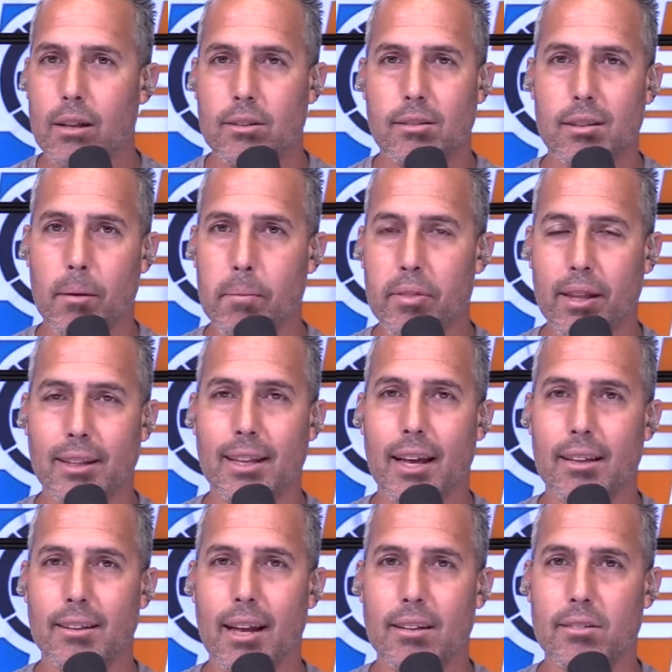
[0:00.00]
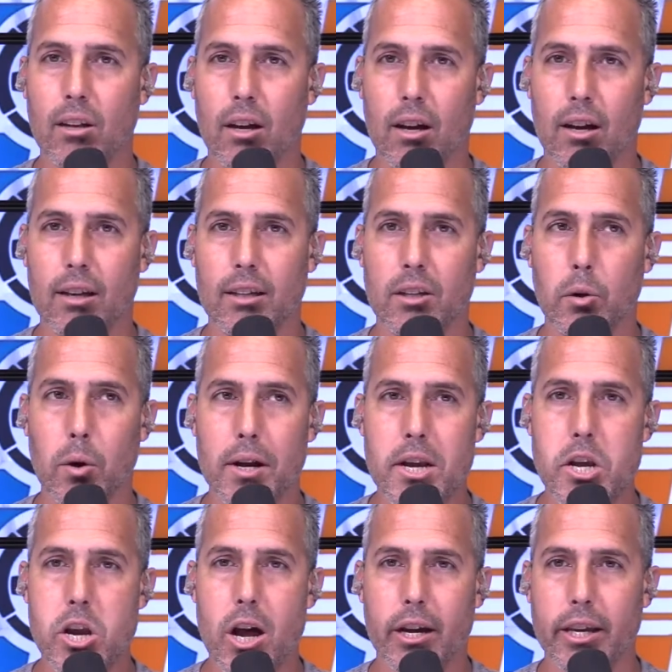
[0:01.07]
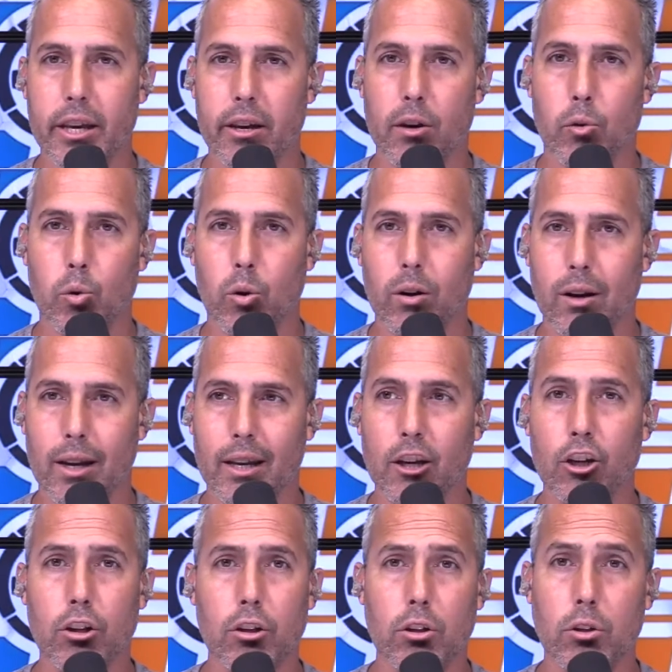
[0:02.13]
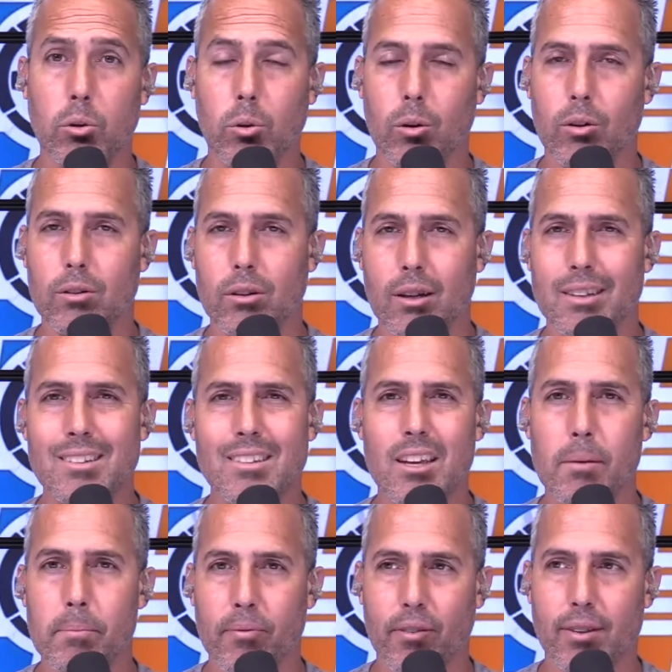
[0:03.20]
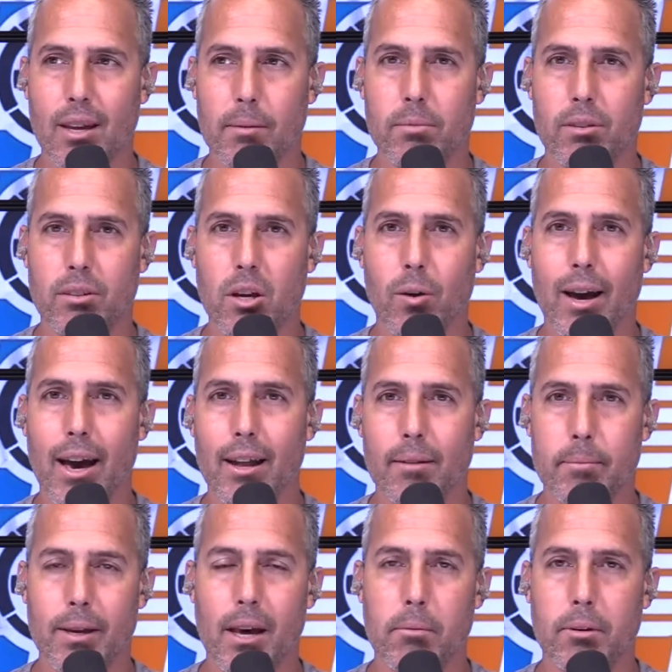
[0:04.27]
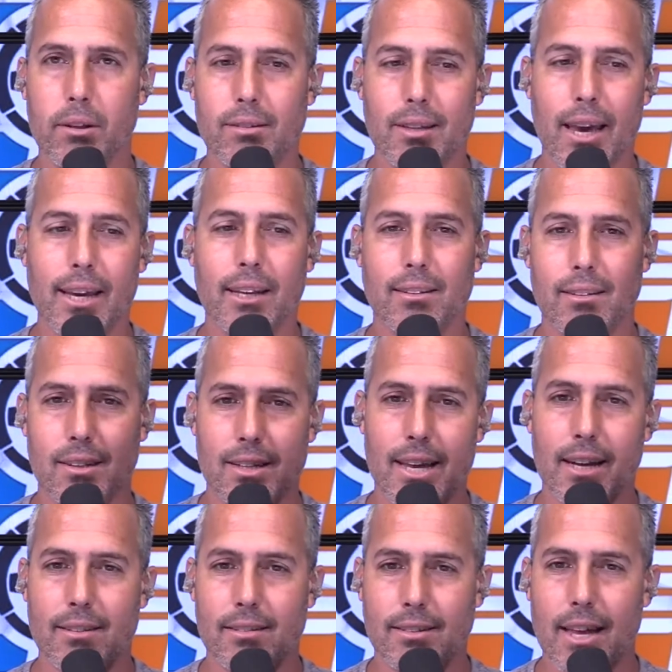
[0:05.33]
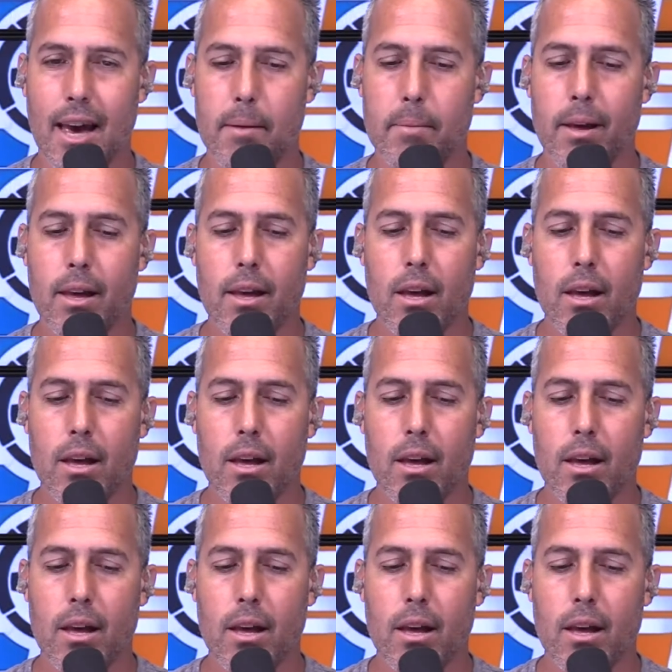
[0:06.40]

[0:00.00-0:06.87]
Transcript: something that's, a nugget or a clue or a tip for them to know how to be able to take it to the next step,